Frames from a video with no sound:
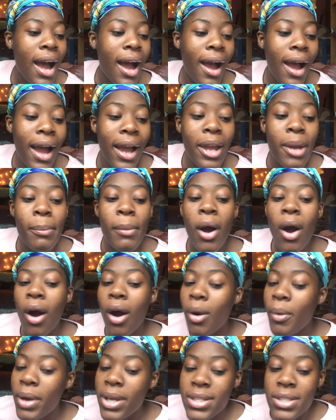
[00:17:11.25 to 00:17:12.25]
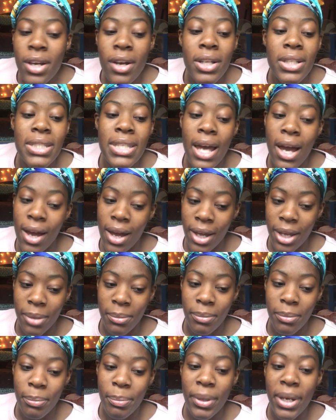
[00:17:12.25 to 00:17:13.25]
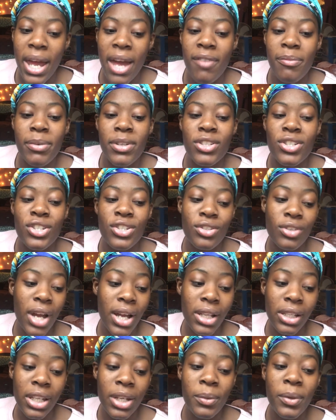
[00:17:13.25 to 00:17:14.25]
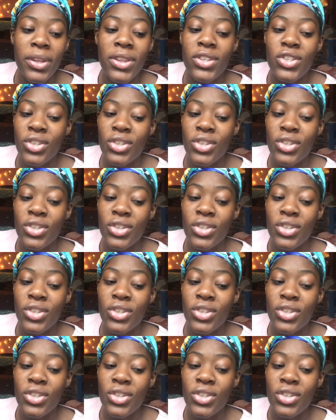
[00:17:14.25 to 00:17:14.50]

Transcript: I am always on time but have been struggling with